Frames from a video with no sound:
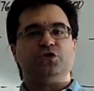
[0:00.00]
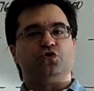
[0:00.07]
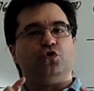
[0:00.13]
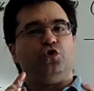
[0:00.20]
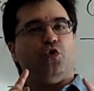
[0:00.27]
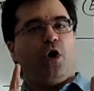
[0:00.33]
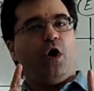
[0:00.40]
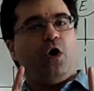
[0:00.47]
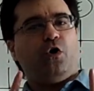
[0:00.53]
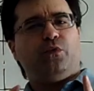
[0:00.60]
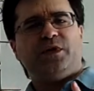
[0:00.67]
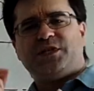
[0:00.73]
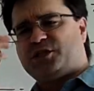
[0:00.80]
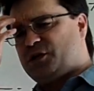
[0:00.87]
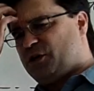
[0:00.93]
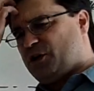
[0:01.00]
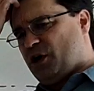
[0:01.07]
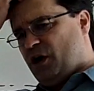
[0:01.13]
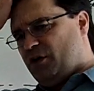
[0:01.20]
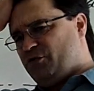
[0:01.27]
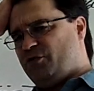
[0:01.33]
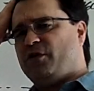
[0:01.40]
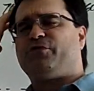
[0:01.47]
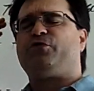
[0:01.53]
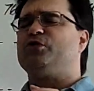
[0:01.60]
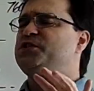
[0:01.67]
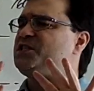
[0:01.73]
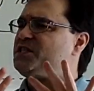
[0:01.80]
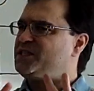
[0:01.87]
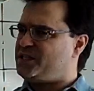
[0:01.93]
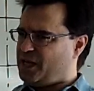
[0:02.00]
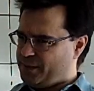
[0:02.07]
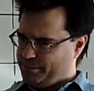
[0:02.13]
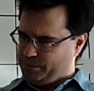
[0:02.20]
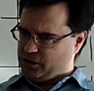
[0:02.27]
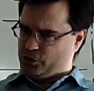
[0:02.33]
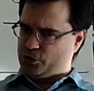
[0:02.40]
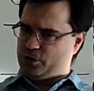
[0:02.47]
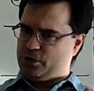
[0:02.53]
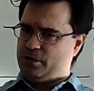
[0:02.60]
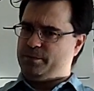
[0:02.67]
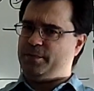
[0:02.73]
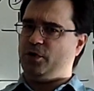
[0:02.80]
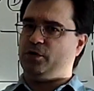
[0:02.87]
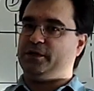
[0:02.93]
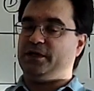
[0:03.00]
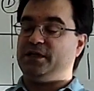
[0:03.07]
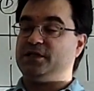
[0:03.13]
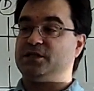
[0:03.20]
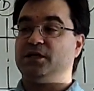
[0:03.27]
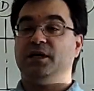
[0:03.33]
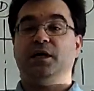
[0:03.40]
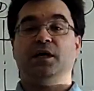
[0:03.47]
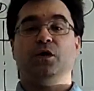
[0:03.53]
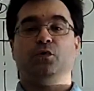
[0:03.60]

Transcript: So you always start off for simpler buildings